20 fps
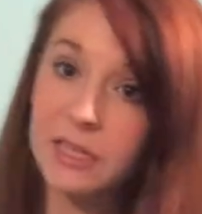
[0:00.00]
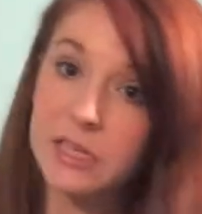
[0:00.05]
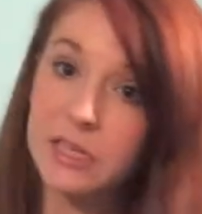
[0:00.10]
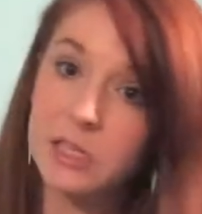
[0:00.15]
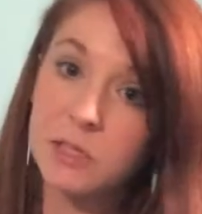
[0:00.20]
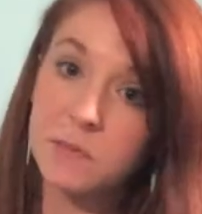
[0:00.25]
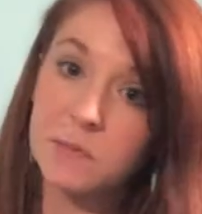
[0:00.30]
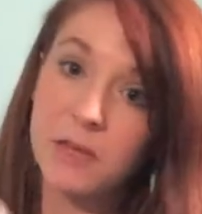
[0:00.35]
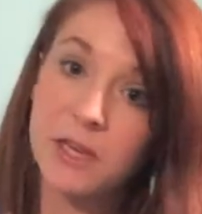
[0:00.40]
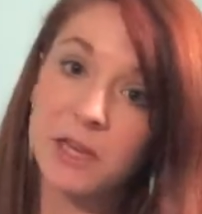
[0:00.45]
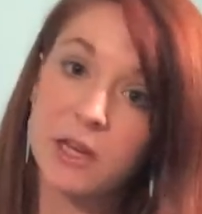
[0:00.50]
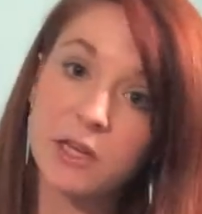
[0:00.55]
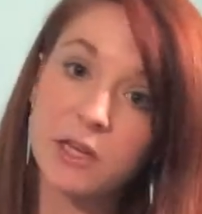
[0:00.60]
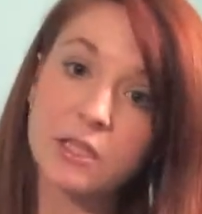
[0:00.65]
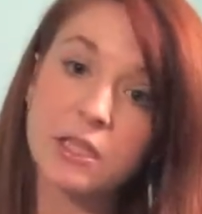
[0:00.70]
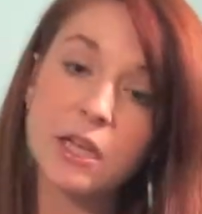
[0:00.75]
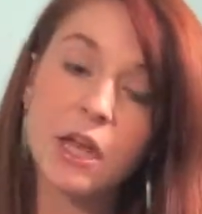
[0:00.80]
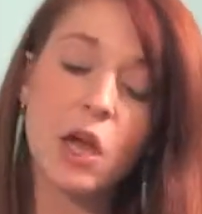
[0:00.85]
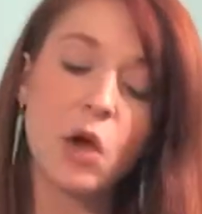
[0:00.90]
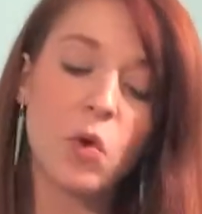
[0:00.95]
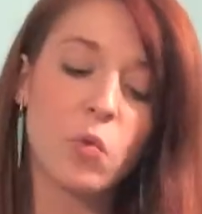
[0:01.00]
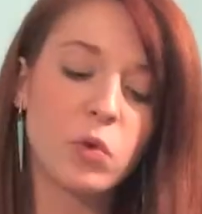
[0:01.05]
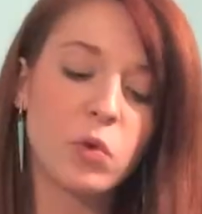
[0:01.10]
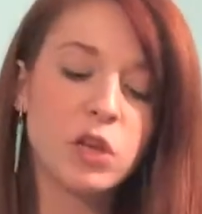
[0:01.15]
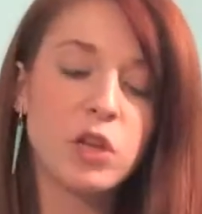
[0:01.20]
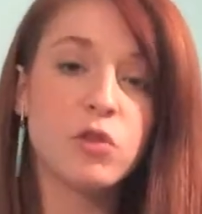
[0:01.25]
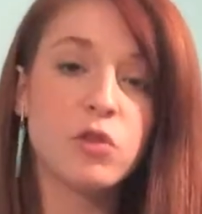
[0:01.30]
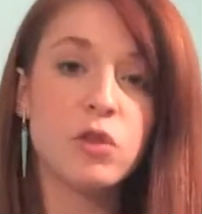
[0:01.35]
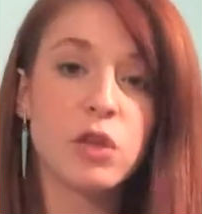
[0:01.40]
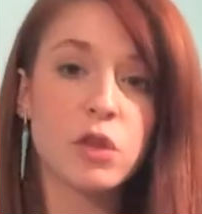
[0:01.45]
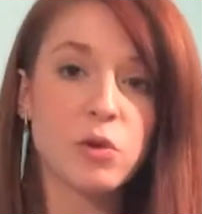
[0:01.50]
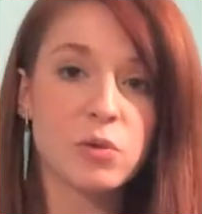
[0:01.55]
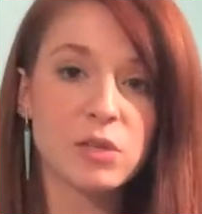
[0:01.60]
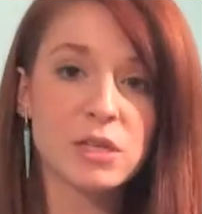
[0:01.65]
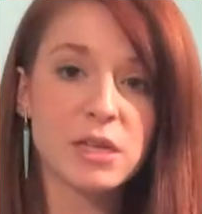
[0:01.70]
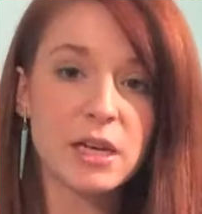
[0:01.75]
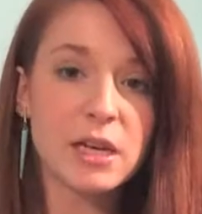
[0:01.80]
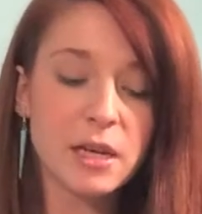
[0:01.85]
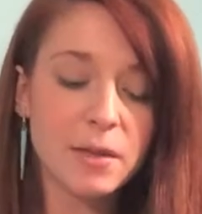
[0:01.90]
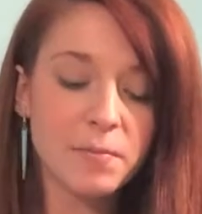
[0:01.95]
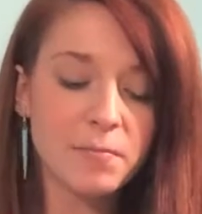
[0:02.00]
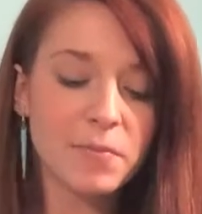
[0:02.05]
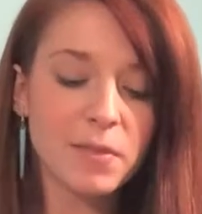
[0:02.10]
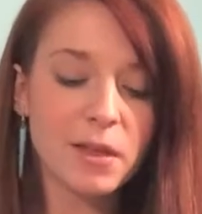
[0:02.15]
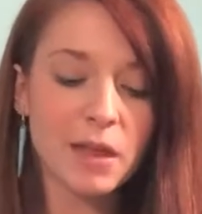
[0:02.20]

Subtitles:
is because when you use it,